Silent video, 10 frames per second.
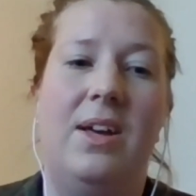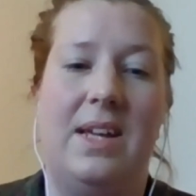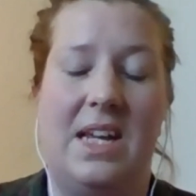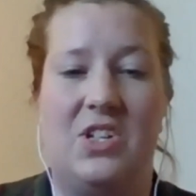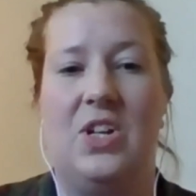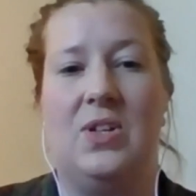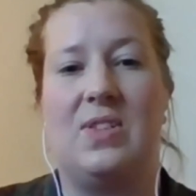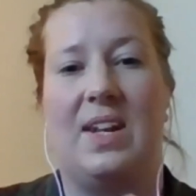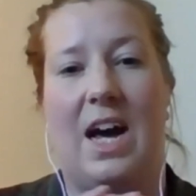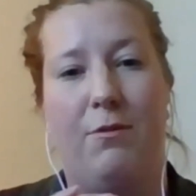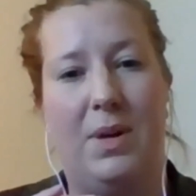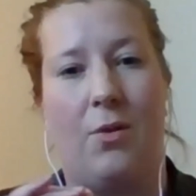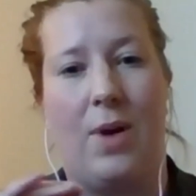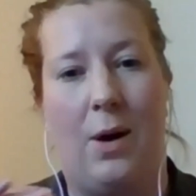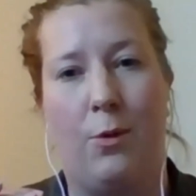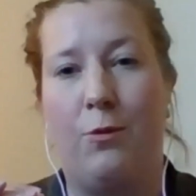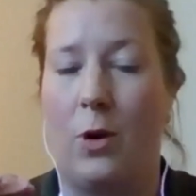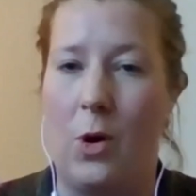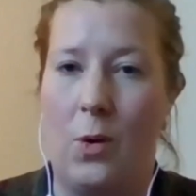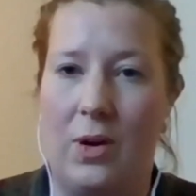issues that have been around for
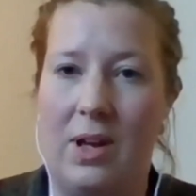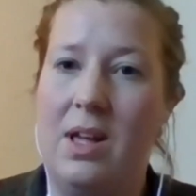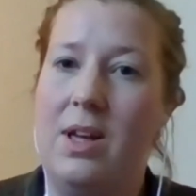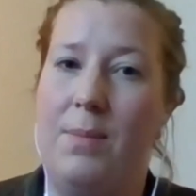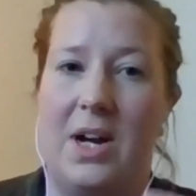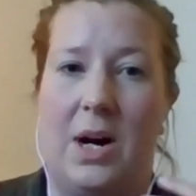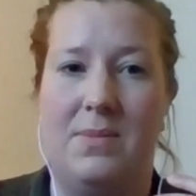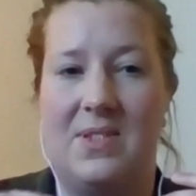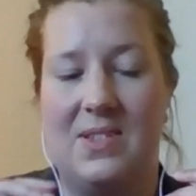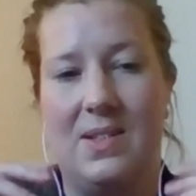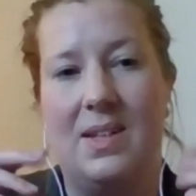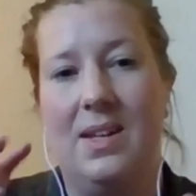long becomes